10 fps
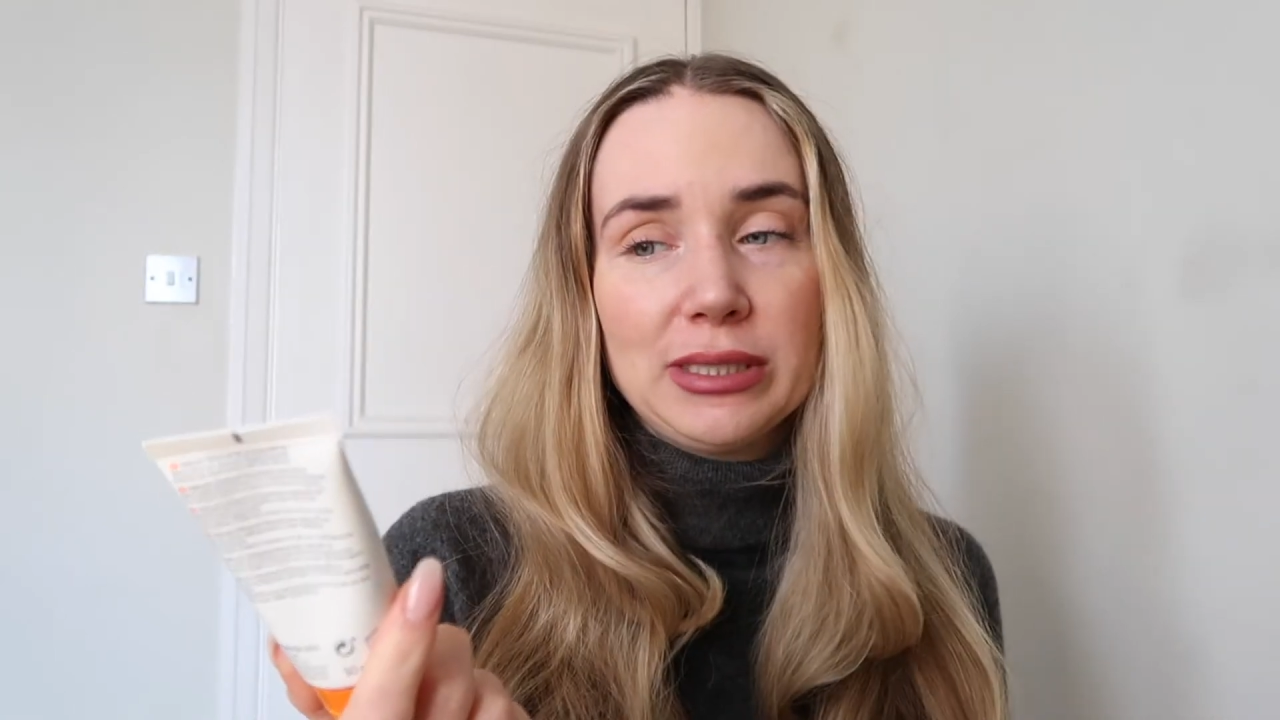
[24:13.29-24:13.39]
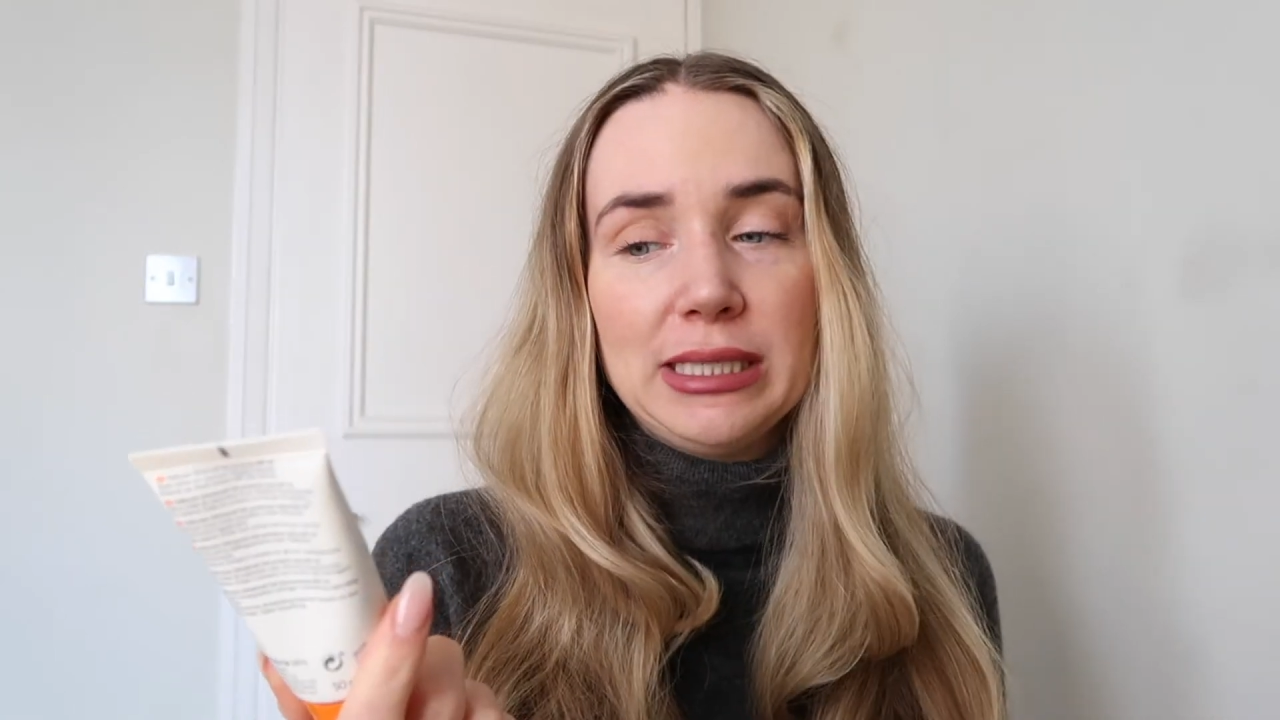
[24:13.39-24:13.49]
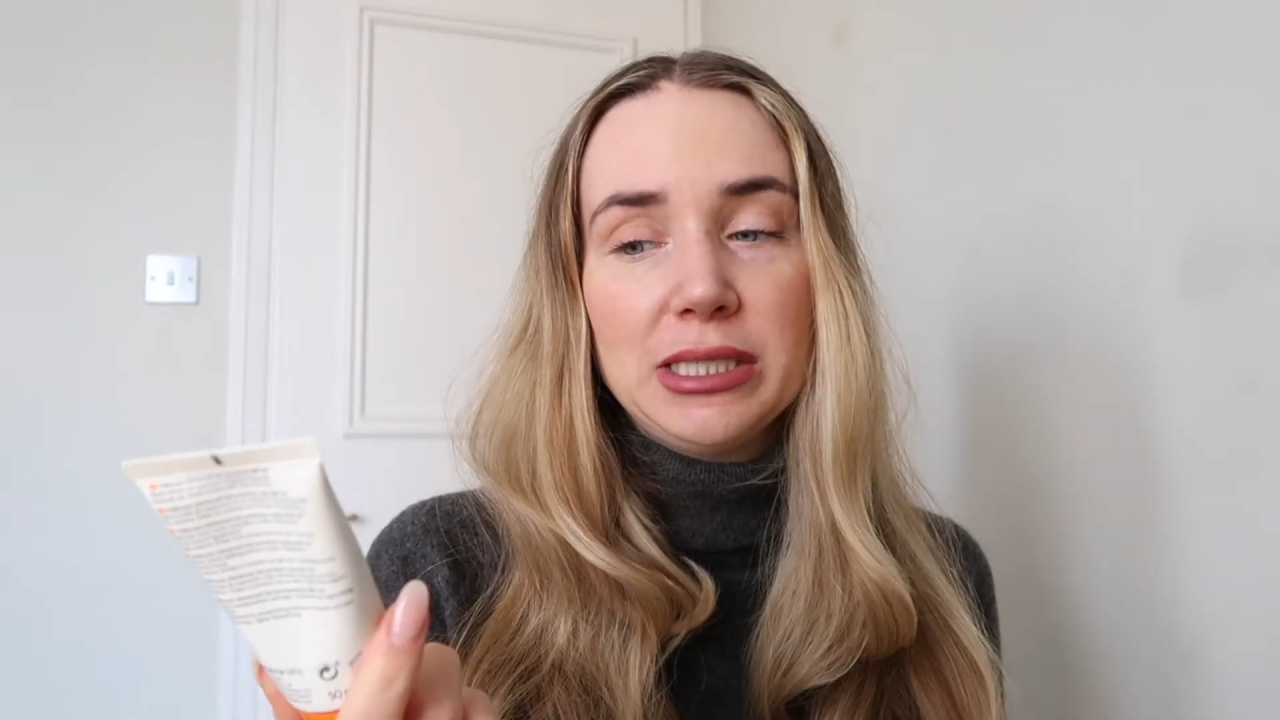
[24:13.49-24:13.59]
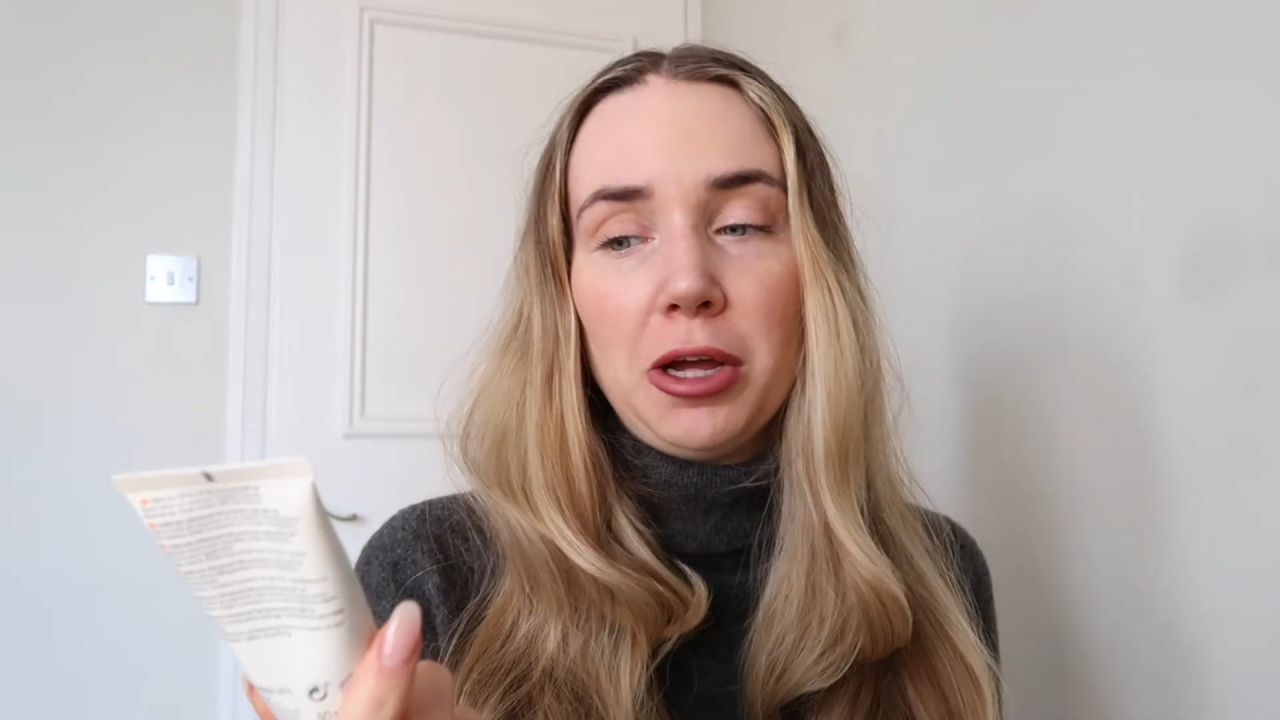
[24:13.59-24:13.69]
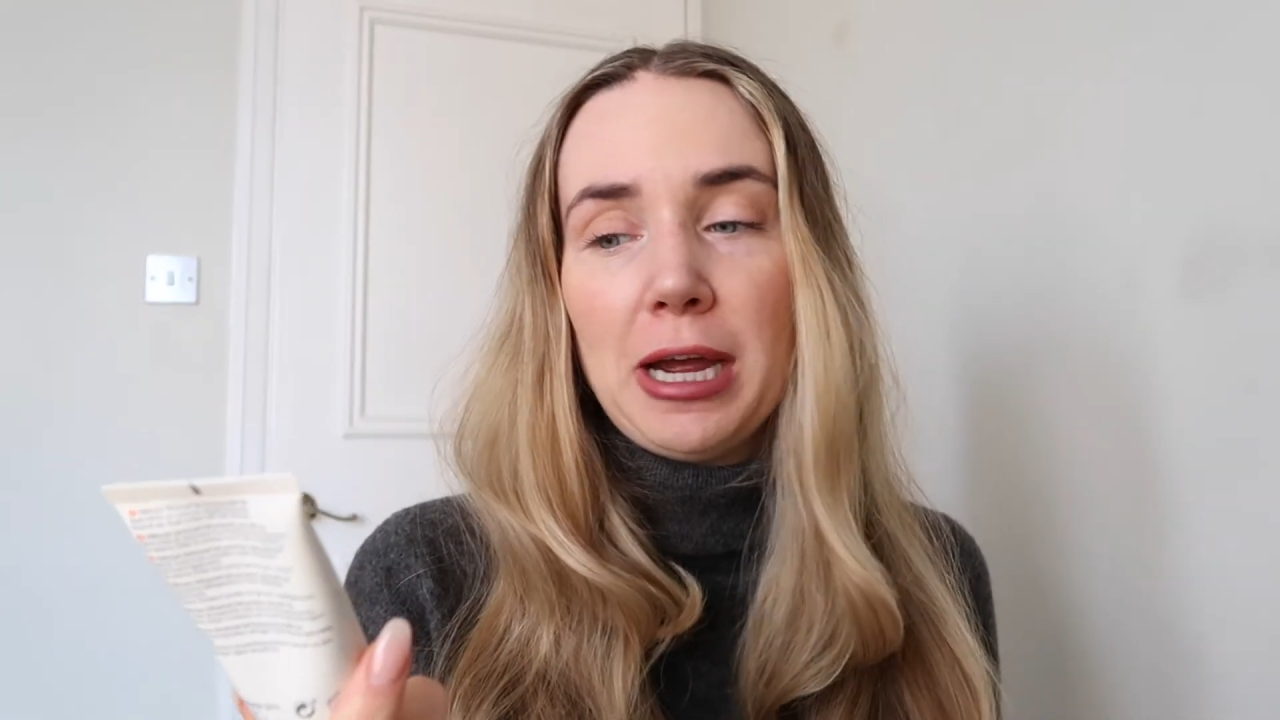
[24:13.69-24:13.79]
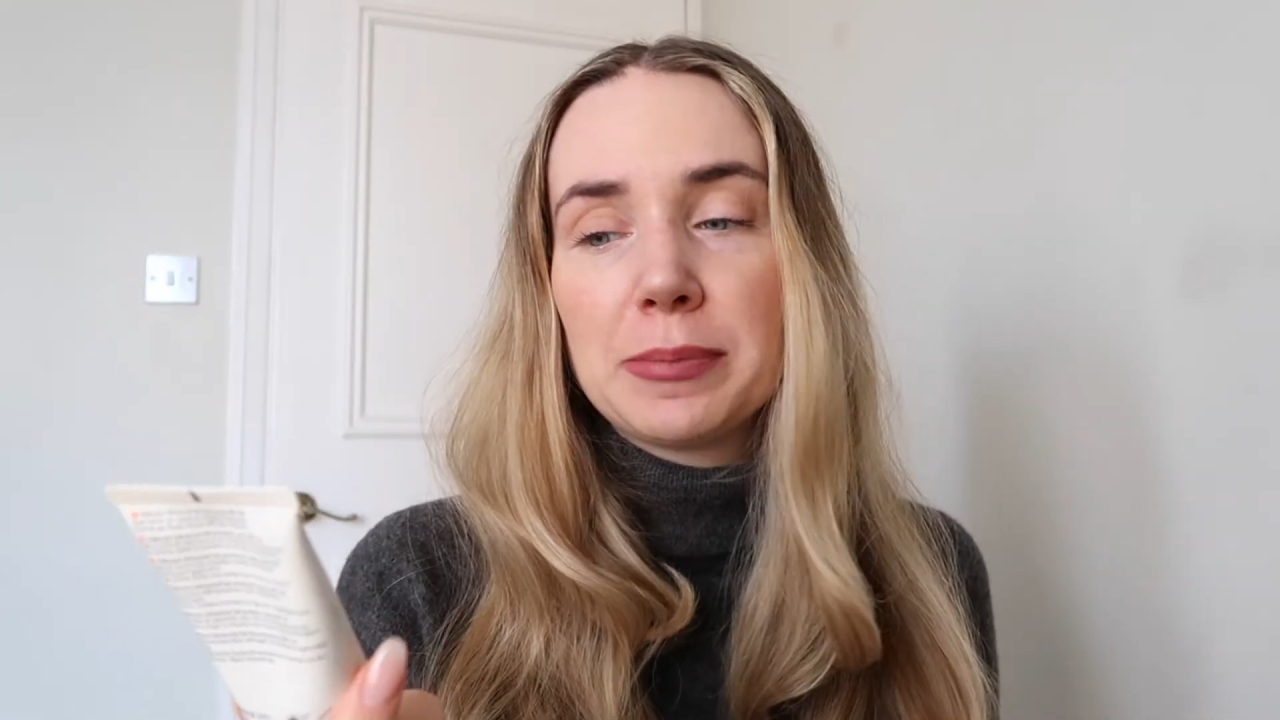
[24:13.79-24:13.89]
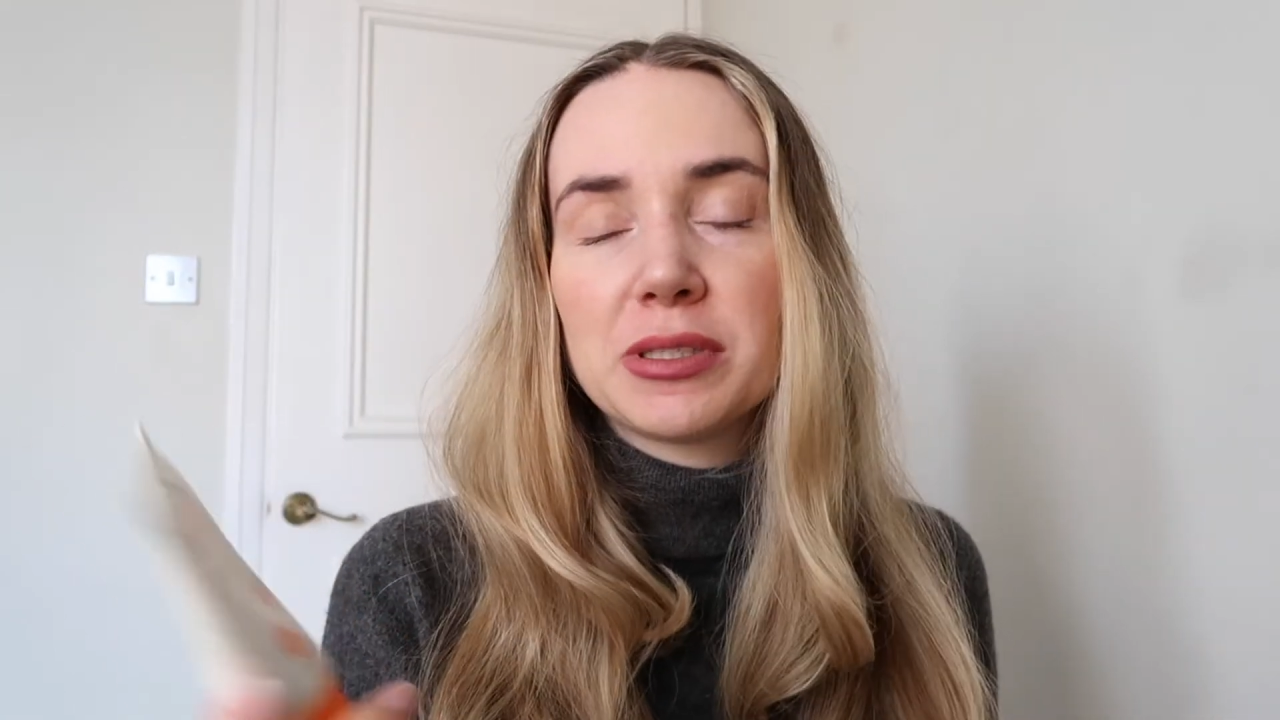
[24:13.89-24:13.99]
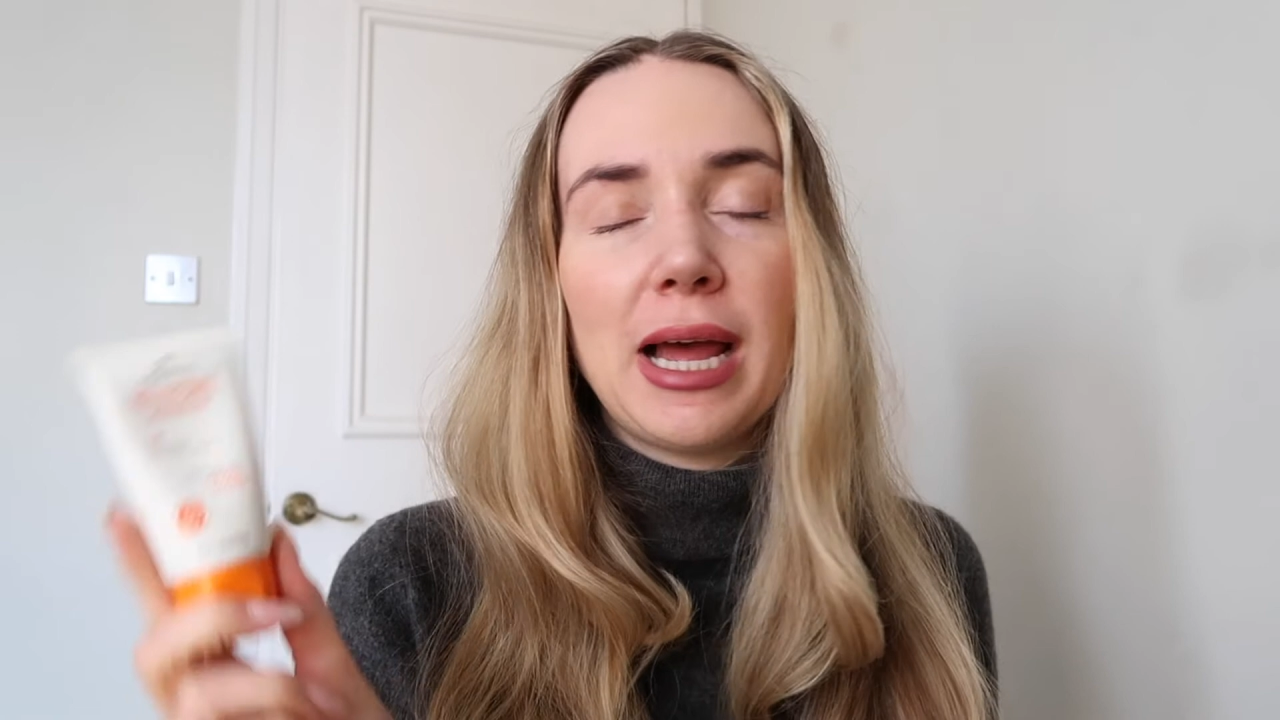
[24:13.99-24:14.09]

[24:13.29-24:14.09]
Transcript: skin types.